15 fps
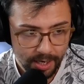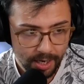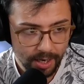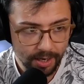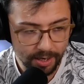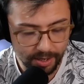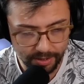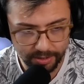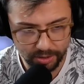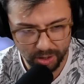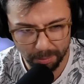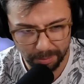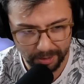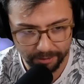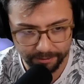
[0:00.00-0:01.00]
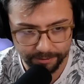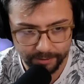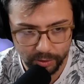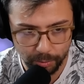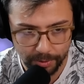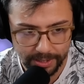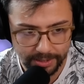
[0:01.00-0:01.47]
there's a couple of
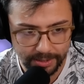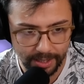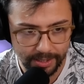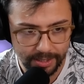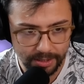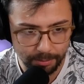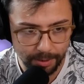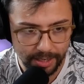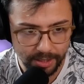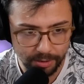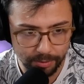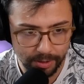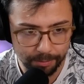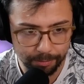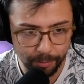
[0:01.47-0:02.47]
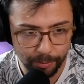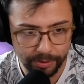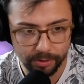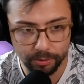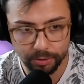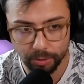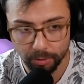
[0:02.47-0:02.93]
tweaks that I need to make to it. But we can
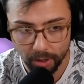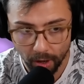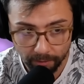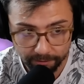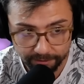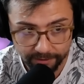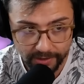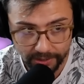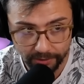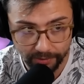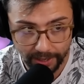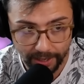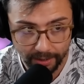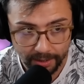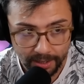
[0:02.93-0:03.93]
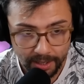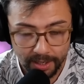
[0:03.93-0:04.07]
also configure it.